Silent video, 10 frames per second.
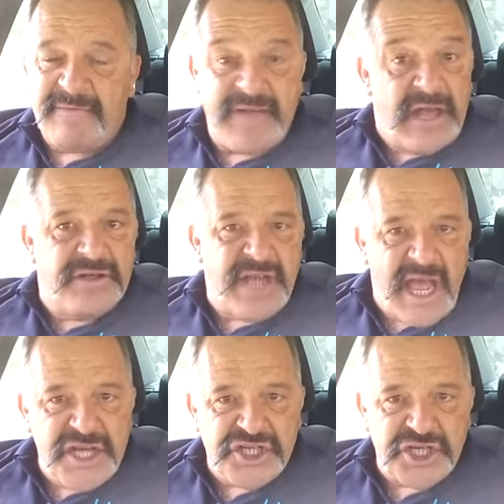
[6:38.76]

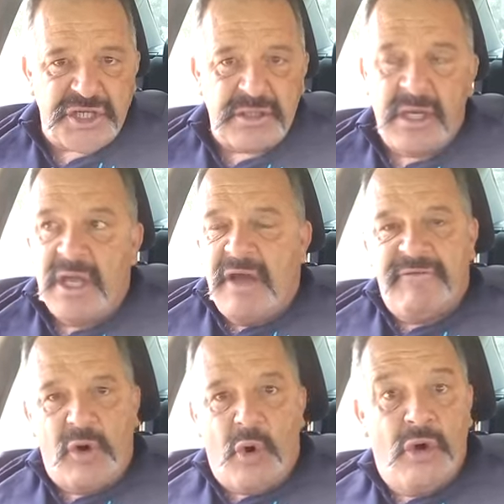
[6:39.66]
foundation
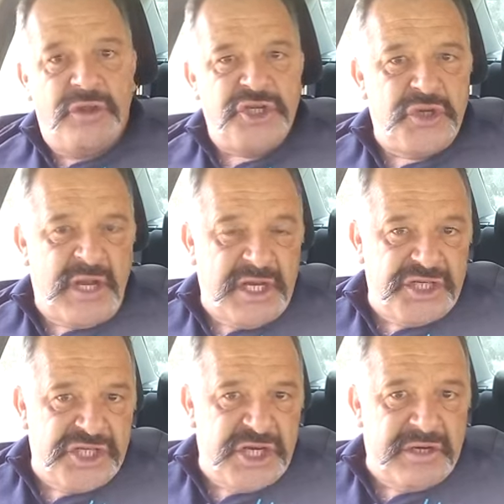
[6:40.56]
for all the new
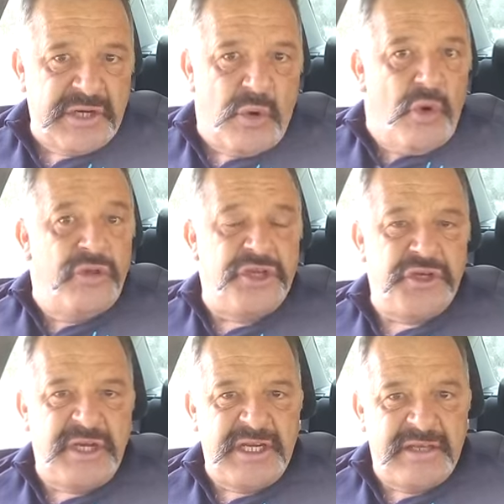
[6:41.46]
engineering, all the
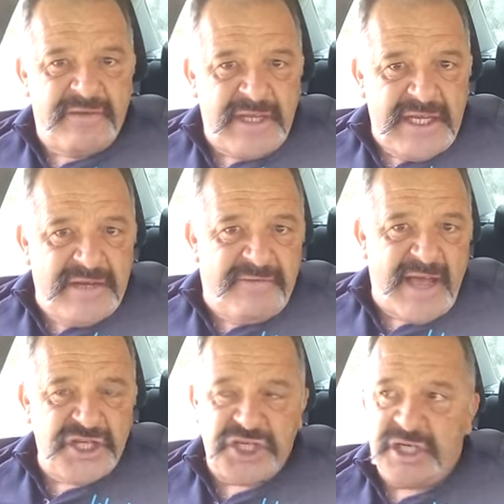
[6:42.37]
new
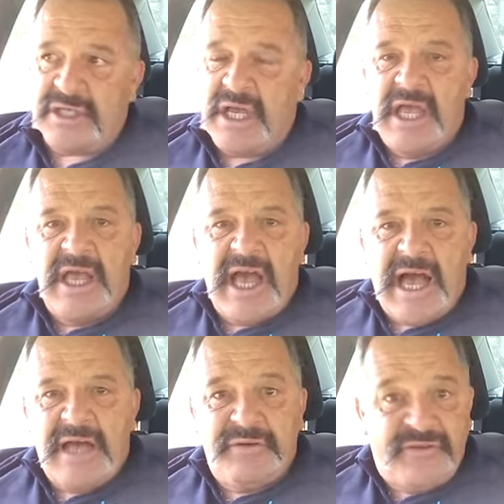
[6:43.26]
innovation.
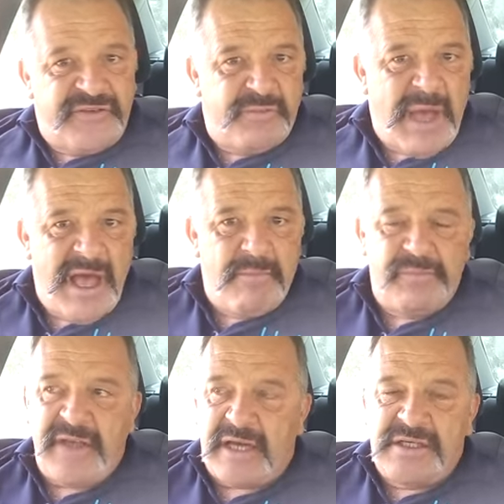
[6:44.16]
It was a
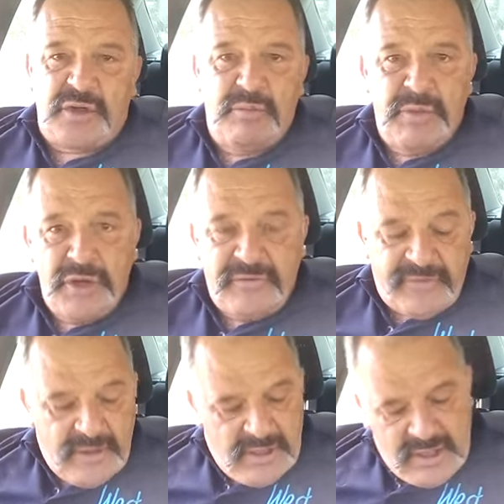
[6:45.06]
smart tactical
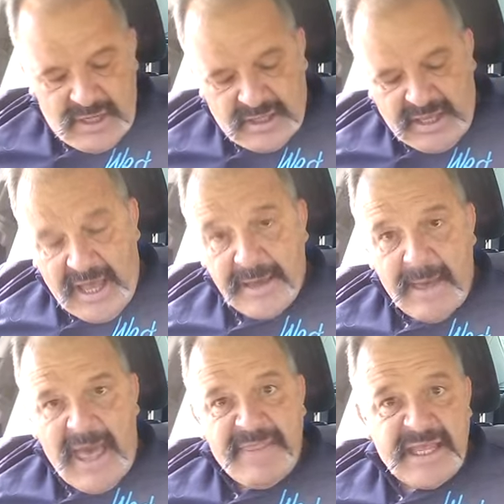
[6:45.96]
move, okay?
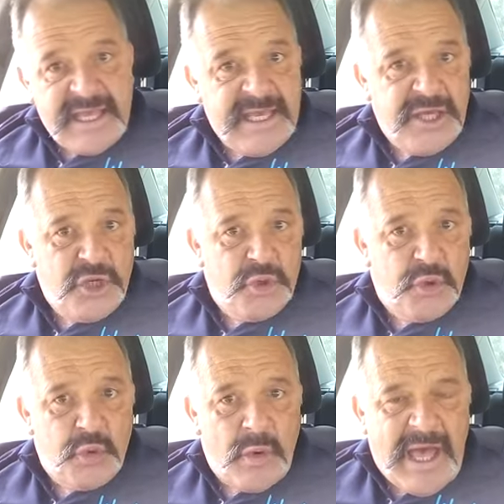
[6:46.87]
And the
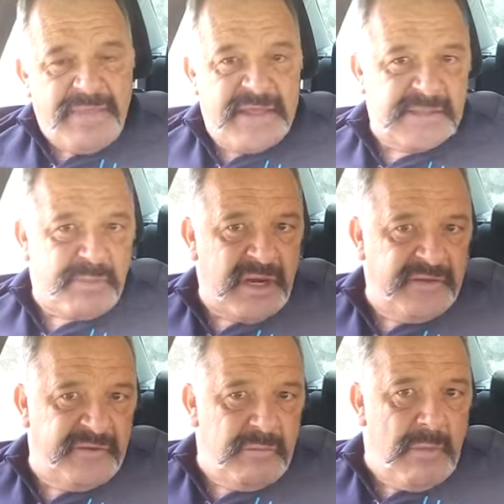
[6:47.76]
EU at this
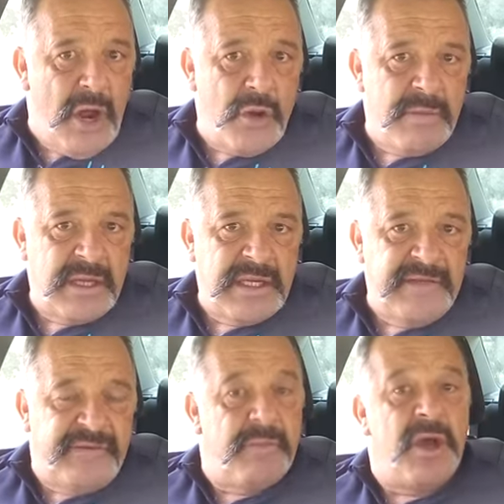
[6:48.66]
present
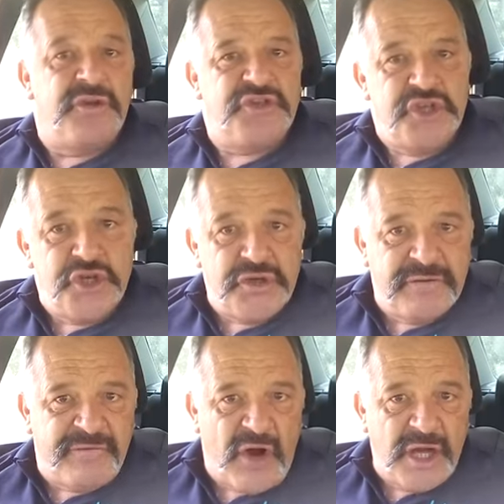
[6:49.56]
moment is the most
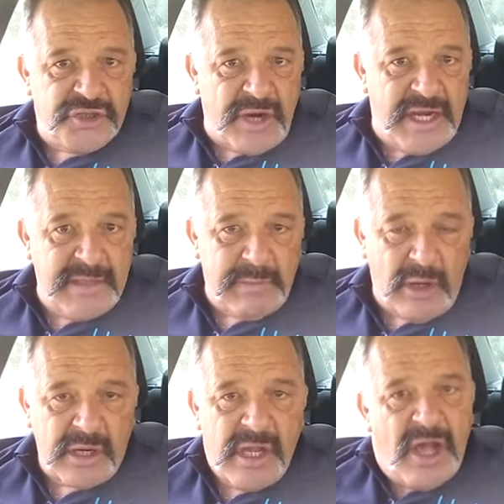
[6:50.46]
unified trading
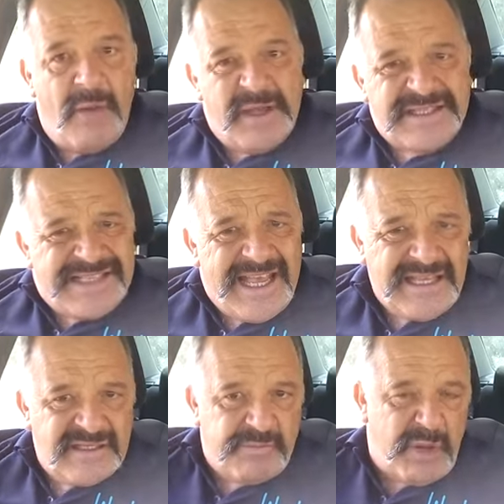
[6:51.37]
bloc. I'm not
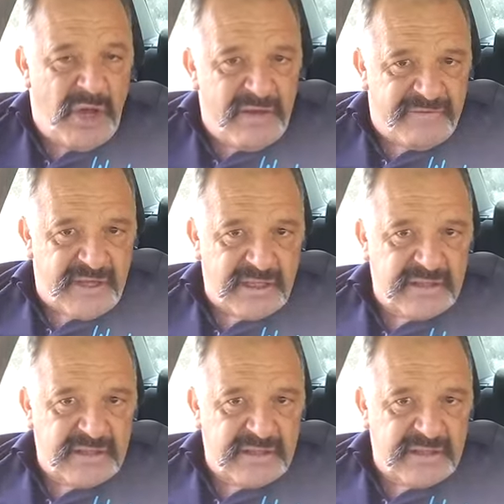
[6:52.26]
saying it's perfect.